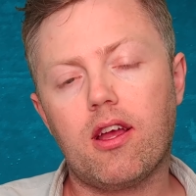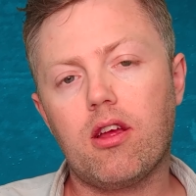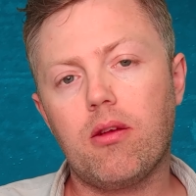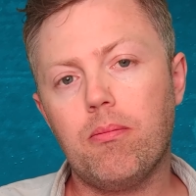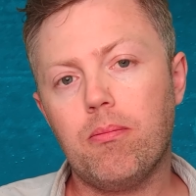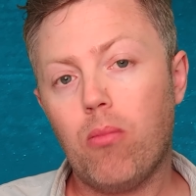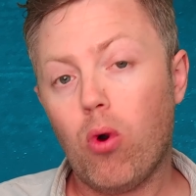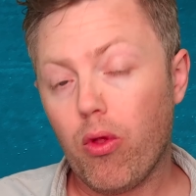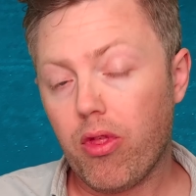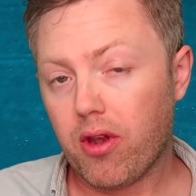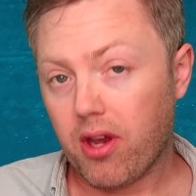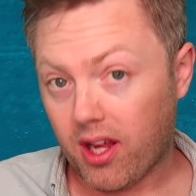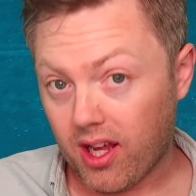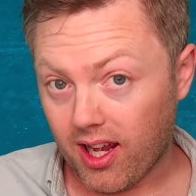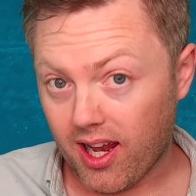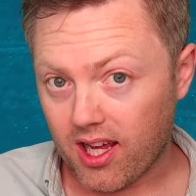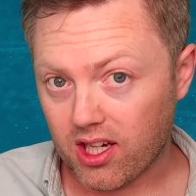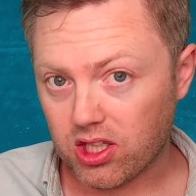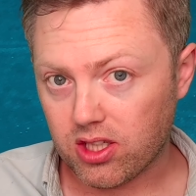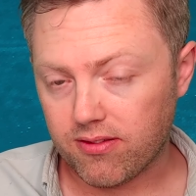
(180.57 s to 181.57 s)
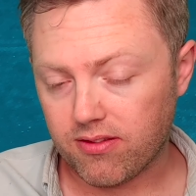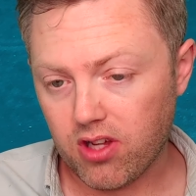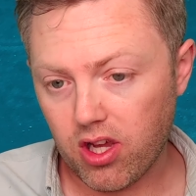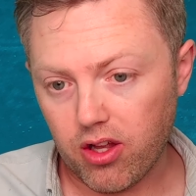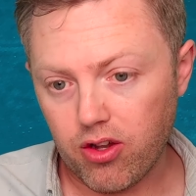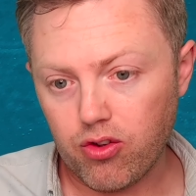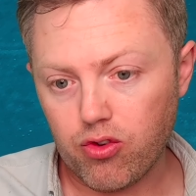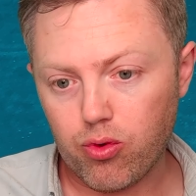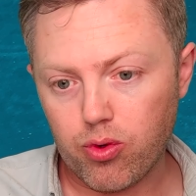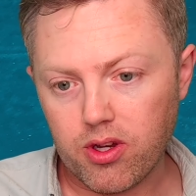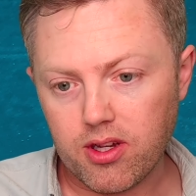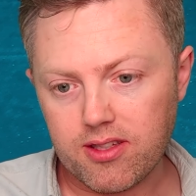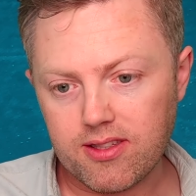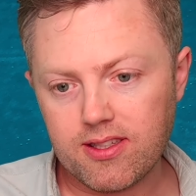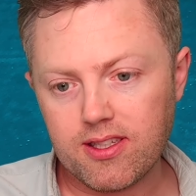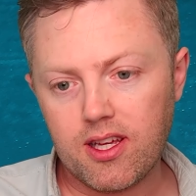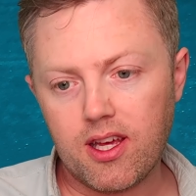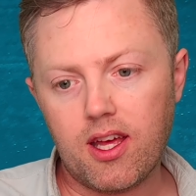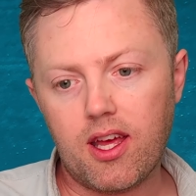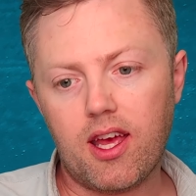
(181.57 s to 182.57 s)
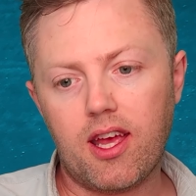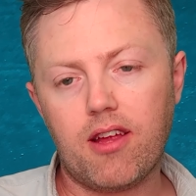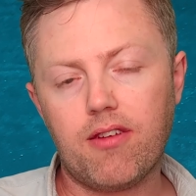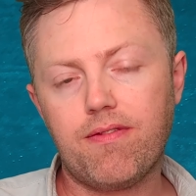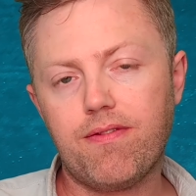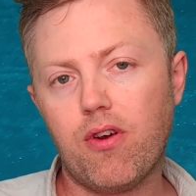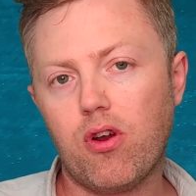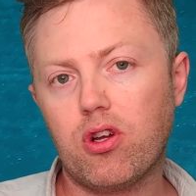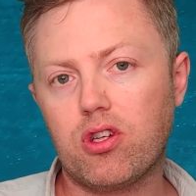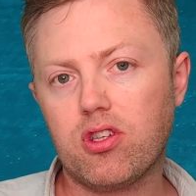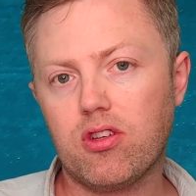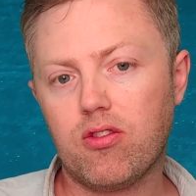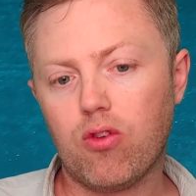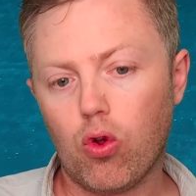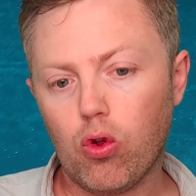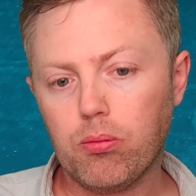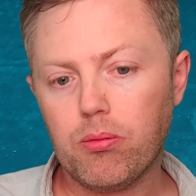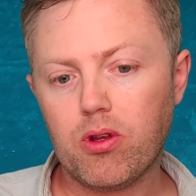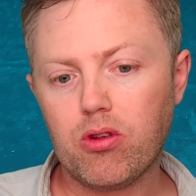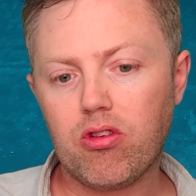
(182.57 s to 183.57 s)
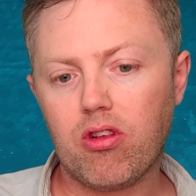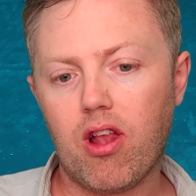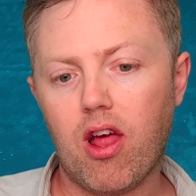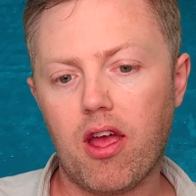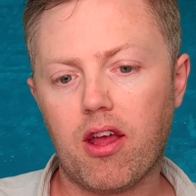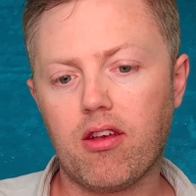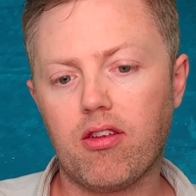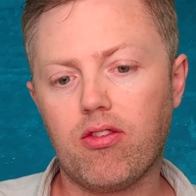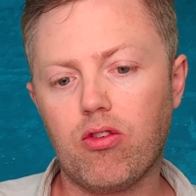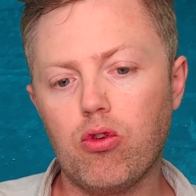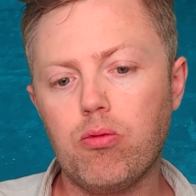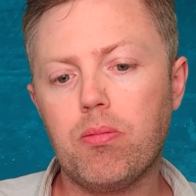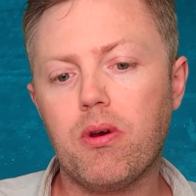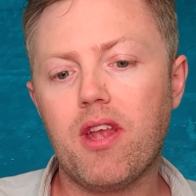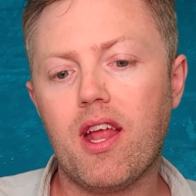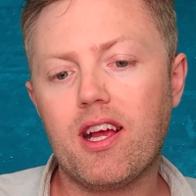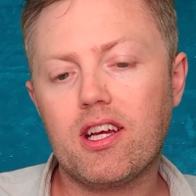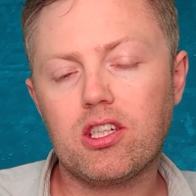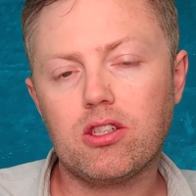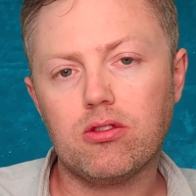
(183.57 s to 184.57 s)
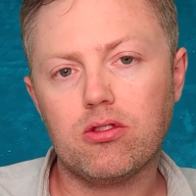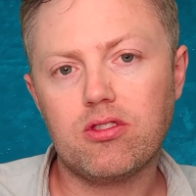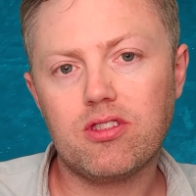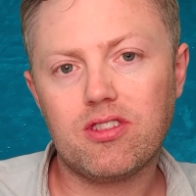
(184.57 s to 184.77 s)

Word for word: more than a collection of countries. It functions almost like a supranational